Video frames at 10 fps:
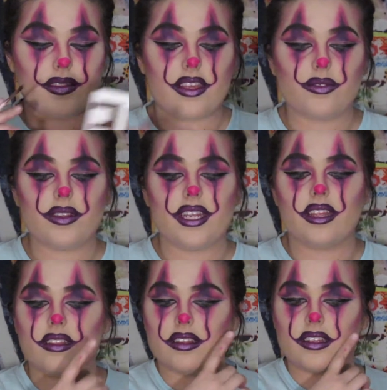this one did
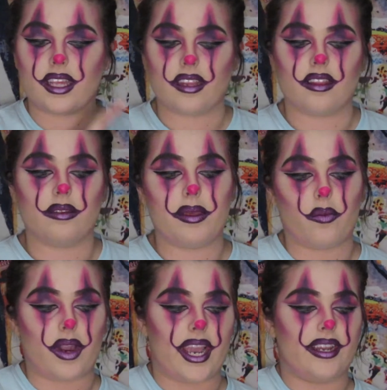get a little bit
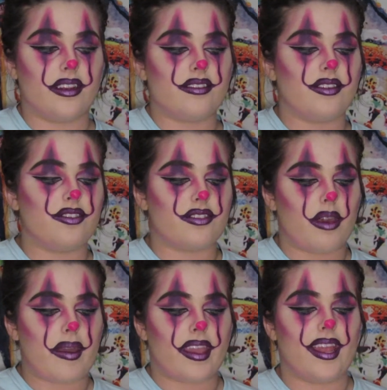wider, so just go
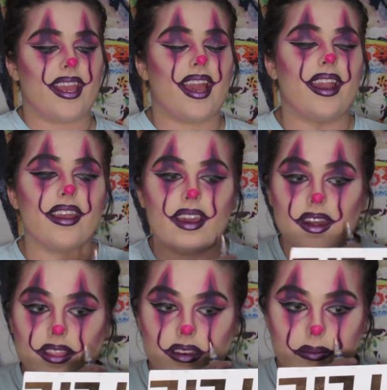back in and kind of
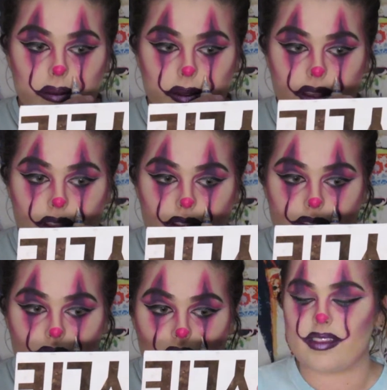cut a little bit
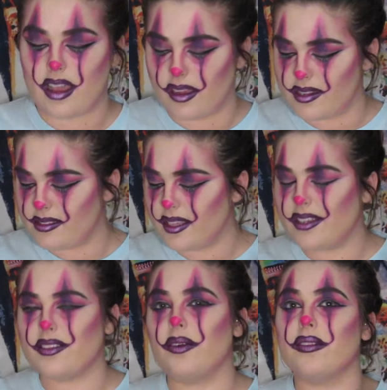because I
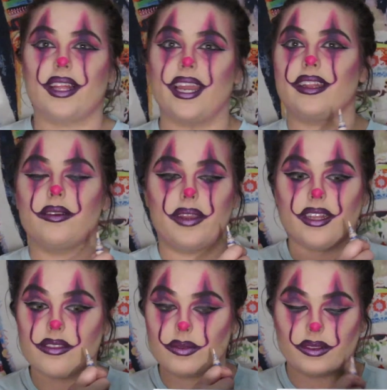honestly don't like the way
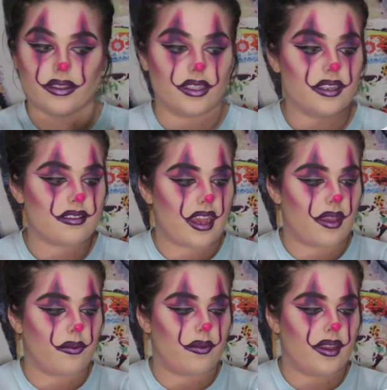this one looks.
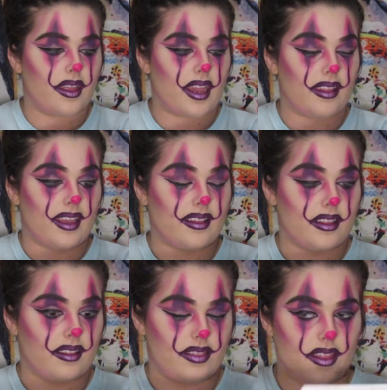I like
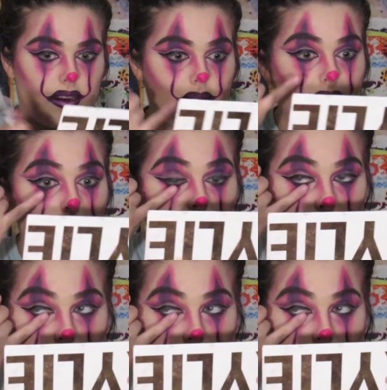the thinner one,